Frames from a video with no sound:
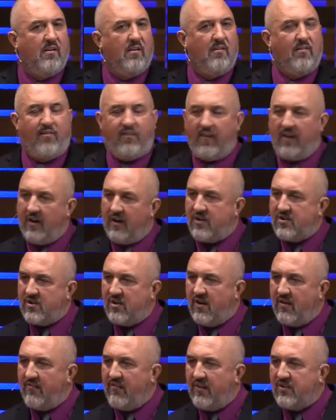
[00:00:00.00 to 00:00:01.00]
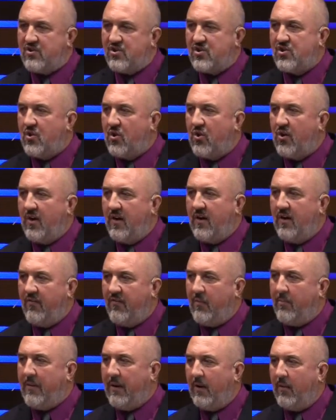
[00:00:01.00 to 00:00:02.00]
finish of this story of
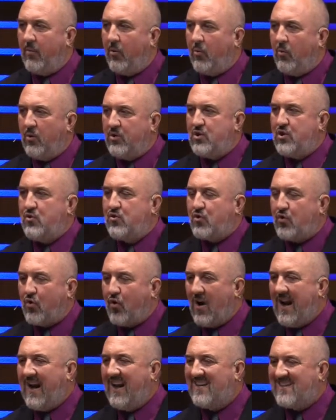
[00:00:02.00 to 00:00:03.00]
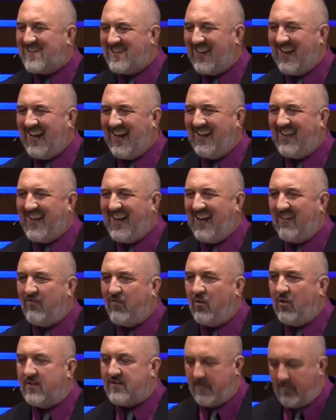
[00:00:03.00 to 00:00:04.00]
the parable? Would you translate that for us?